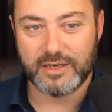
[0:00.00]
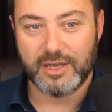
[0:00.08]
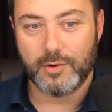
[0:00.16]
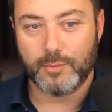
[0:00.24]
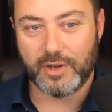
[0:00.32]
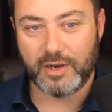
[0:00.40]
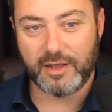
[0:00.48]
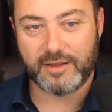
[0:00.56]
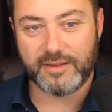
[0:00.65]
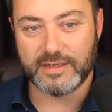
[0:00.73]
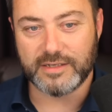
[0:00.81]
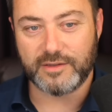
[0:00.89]
But I like
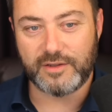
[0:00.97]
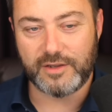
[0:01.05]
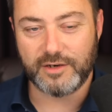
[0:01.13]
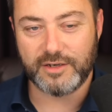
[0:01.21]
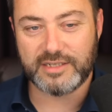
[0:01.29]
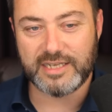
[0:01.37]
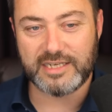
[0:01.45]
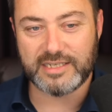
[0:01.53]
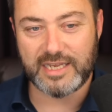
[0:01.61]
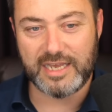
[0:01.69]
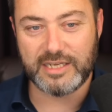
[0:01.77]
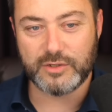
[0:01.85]
this. The United States
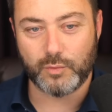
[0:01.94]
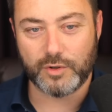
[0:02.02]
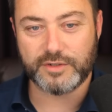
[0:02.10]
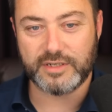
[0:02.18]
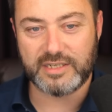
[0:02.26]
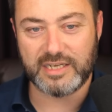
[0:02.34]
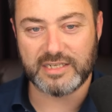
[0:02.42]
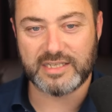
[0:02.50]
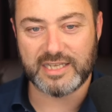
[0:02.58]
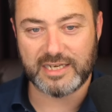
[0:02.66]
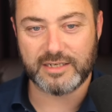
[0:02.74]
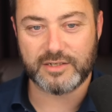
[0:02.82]
is what it is
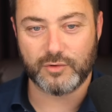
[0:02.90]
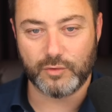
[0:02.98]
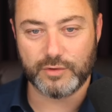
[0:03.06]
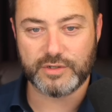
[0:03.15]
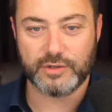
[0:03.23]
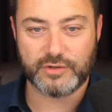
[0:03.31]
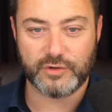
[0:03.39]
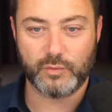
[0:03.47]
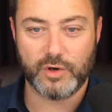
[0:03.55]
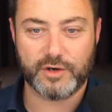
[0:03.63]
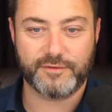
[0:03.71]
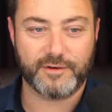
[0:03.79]
thanks also to the
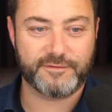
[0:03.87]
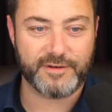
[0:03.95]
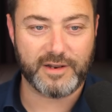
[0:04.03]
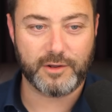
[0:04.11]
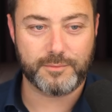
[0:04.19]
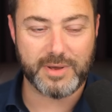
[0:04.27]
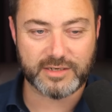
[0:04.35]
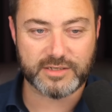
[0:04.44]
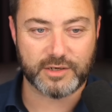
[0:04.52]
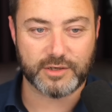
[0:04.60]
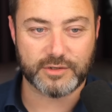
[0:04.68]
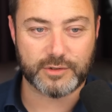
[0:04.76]
work of our fellow
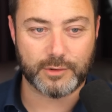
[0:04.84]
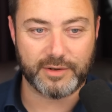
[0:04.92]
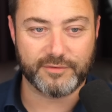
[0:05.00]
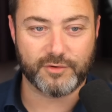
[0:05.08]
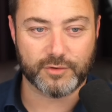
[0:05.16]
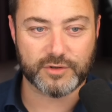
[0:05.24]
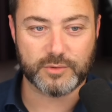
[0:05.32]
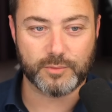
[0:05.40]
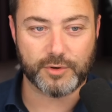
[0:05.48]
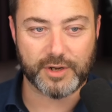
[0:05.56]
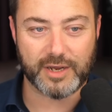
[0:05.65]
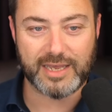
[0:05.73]
Mexicans who live across the
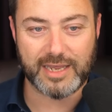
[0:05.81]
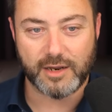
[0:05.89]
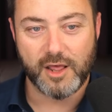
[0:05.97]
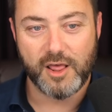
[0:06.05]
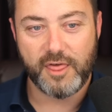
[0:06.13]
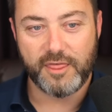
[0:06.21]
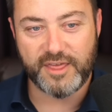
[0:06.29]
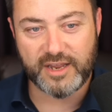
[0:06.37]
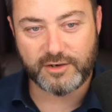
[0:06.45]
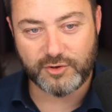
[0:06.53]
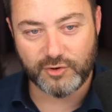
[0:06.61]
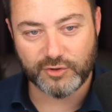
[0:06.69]
border. Again, they're
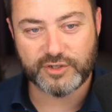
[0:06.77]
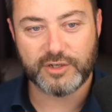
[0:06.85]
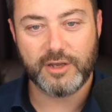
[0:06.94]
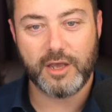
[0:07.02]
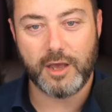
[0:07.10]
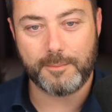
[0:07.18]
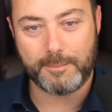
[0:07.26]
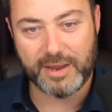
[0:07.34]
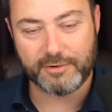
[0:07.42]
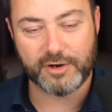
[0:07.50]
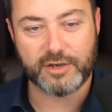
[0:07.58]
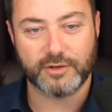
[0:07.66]
not
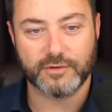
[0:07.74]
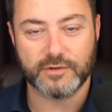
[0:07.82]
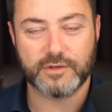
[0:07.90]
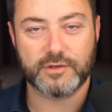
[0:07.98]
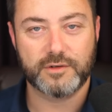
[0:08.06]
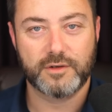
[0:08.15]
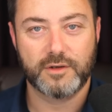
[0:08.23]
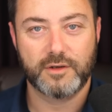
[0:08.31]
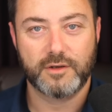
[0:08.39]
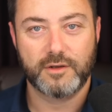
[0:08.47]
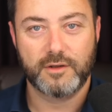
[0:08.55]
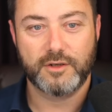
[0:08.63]
Americans.
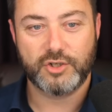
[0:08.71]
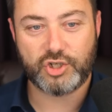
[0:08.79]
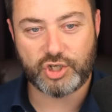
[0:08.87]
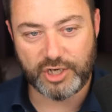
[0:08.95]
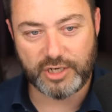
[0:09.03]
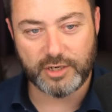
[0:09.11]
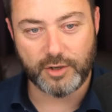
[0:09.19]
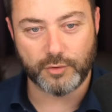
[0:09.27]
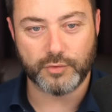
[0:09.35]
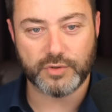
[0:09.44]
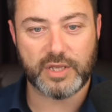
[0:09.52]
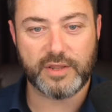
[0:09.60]
She
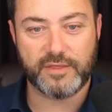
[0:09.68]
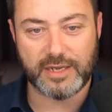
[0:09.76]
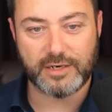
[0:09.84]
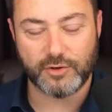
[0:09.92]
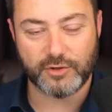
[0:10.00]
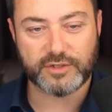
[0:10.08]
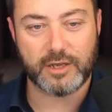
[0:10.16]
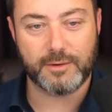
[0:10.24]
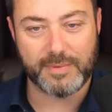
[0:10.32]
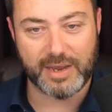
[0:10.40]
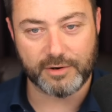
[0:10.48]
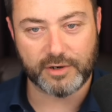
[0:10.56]
knows they're not
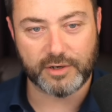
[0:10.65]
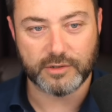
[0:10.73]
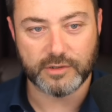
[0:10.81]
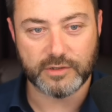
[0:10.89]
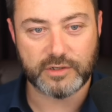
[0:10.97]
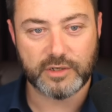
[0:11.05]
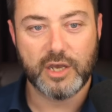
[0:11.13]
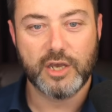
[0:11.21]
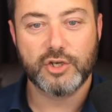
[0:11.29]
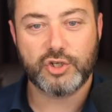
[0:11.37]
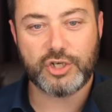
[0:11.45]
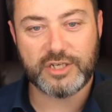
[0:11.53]
Americans.
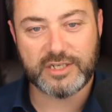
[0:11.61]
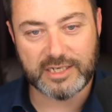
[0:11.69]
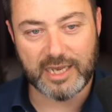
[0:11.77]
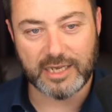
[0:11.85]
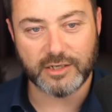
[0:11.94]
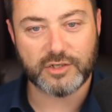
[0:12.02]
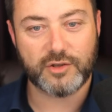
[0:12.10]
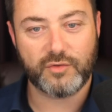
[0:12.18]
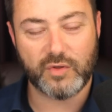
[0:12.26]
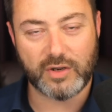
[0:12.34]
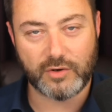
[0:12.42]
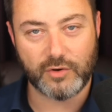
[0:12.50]
She says
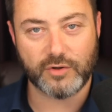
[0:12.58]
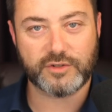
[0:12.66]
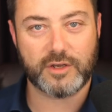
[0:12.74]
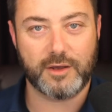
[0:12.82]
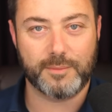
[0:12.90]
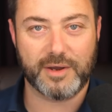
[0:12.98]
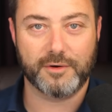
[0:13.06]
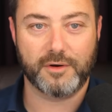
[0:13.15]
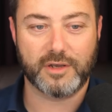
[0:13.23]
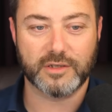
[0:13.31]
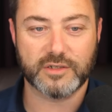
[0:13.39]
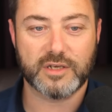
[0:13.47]
they're not
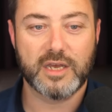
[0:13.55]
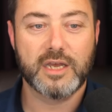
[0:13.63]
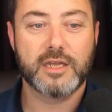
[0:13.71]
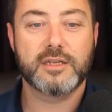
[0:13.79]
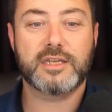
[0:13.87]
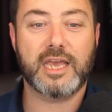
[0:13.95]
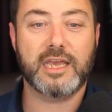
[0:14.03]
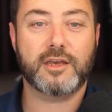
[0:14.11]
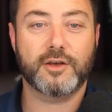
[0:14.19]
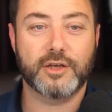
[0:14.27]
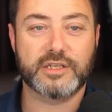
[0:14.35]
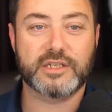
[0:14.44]
Americans. Take
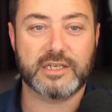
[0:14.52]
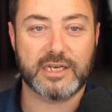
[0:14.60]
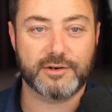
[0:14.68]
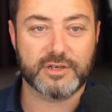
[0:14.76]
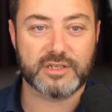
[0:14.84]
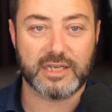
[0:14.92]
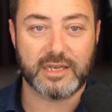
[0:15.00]
her seriously.